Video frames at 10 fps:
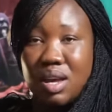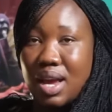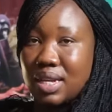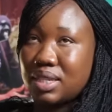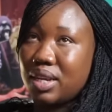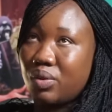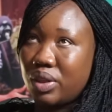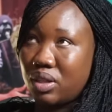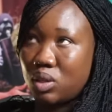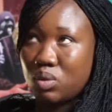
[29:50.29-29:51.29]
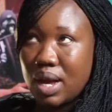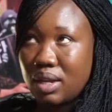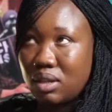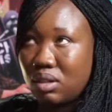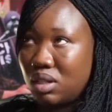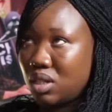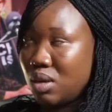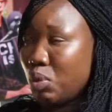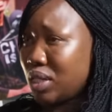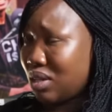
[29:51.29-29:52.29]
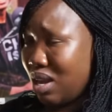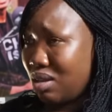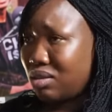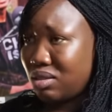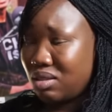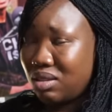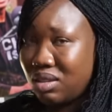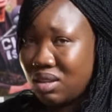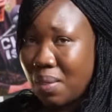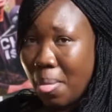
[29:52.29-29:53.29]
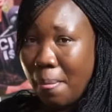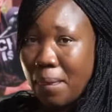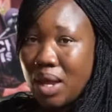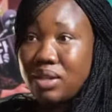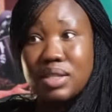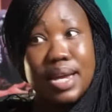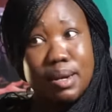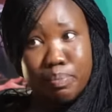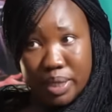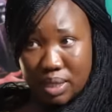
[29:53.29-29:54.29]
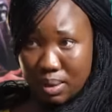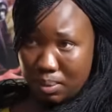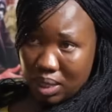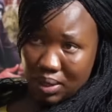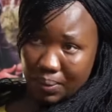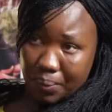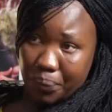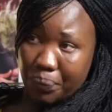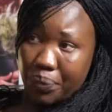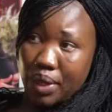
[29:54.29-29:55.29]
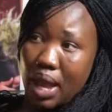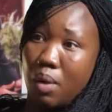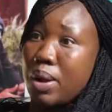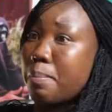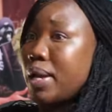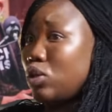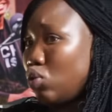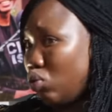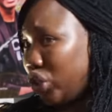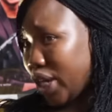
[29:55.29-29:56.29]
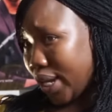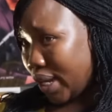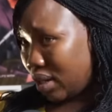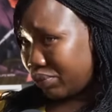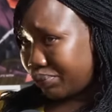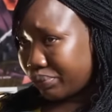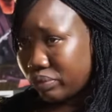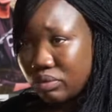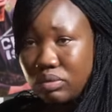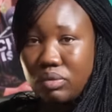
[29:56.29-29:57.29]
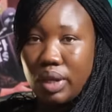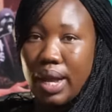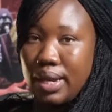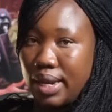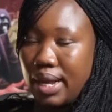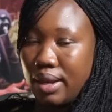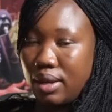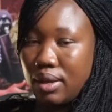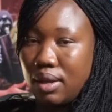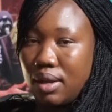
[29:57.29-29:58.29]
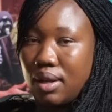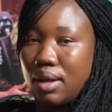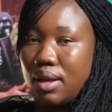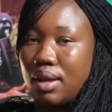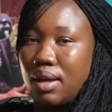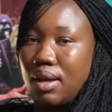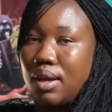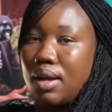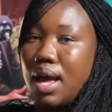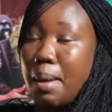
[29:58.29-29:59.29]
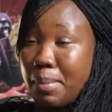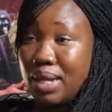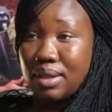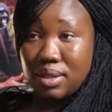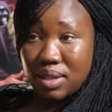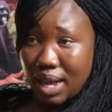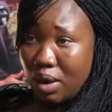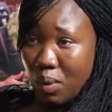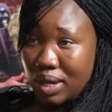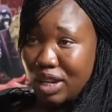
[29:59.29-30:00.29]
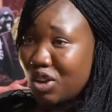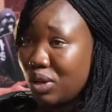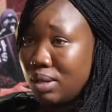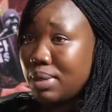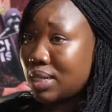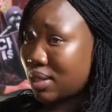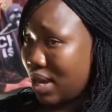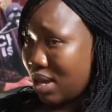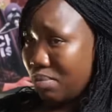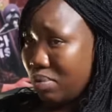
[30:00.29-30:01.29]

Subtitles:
I stayed with this one. His name was Casey. He started beating me. I went back to Uja again. And then I met this other one, they call him Escape.